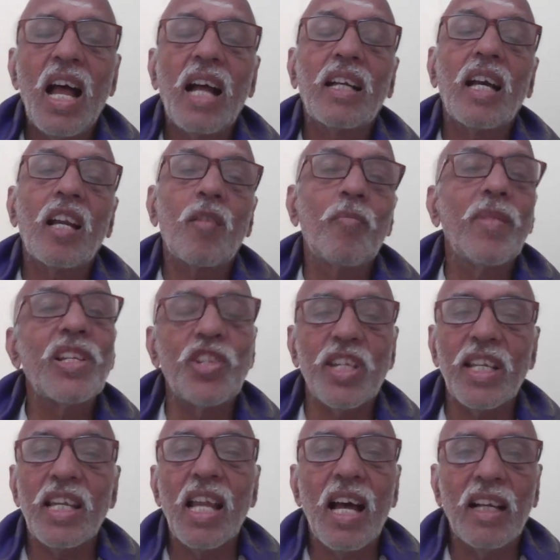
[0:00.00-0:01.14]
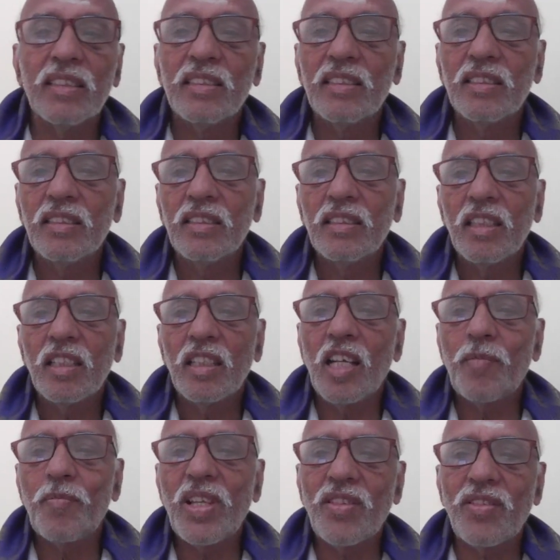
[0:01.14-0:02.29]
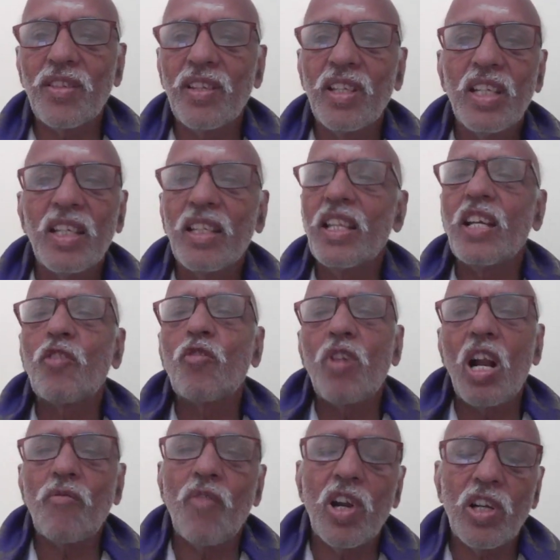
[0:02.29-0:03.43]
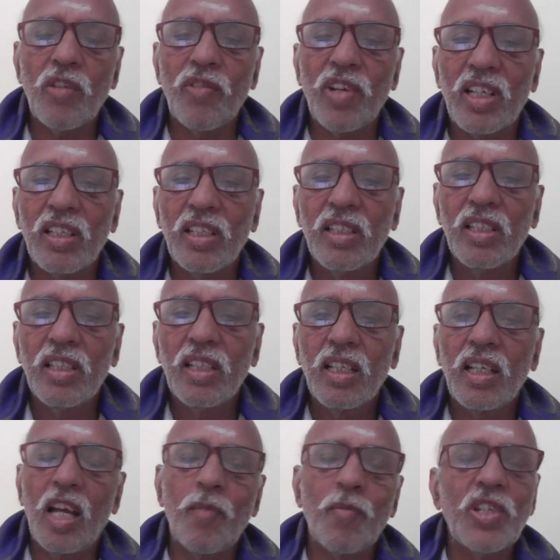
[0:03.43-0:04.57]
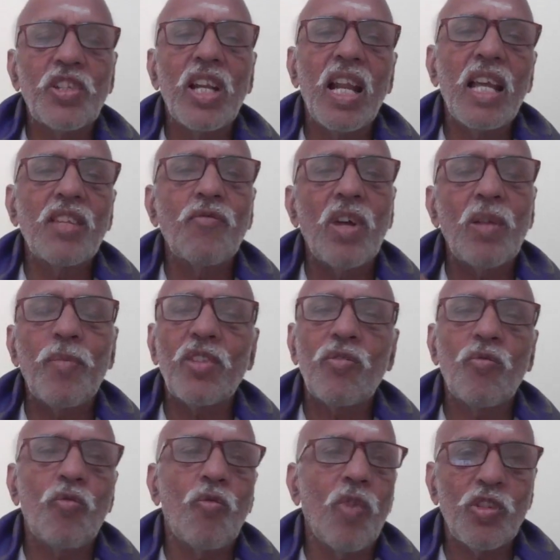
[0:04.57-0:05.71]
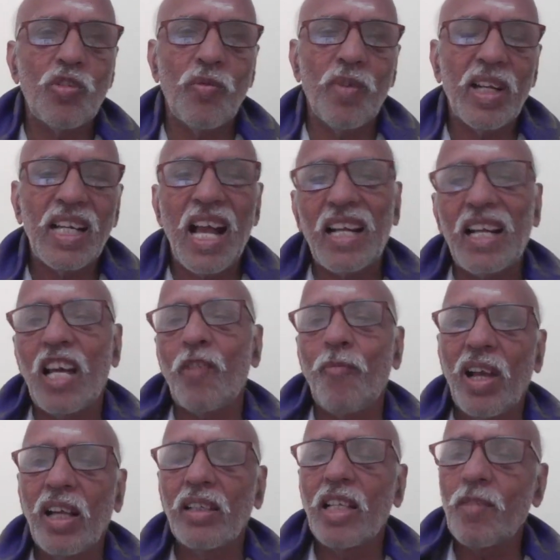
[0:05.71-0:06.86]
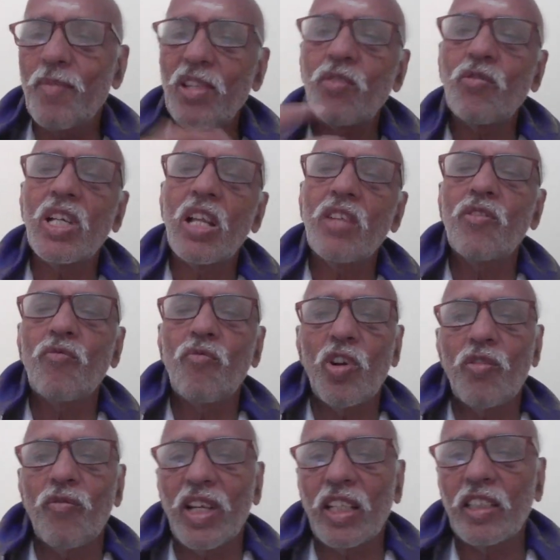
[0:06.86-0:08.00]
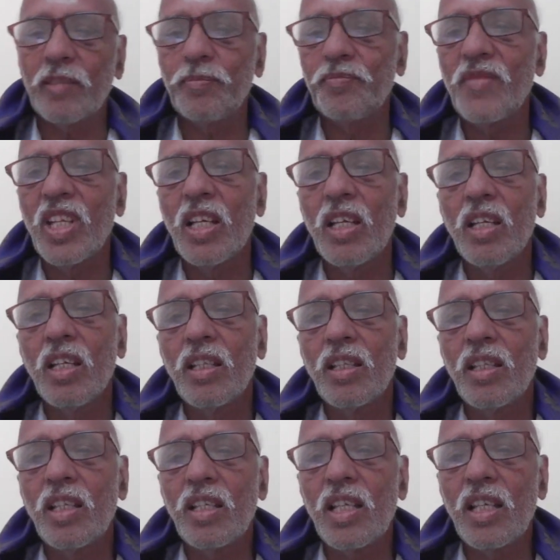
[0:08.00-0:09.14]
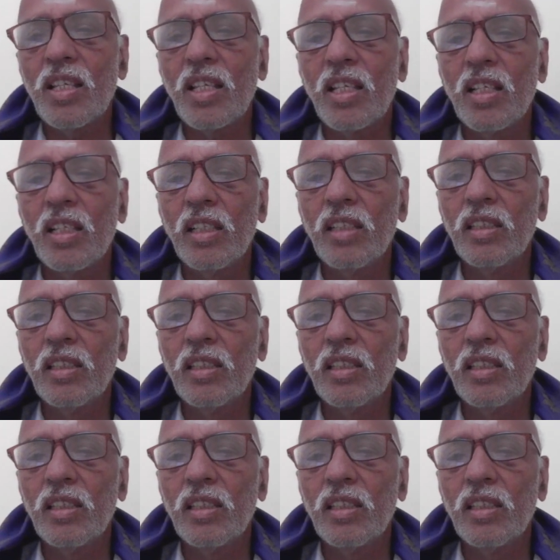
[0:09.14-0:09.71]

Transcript: Akarma shila. That means they do not want to work. Karma Shila is one person who wants to work. Akarma, that means who doesn't want to work. This is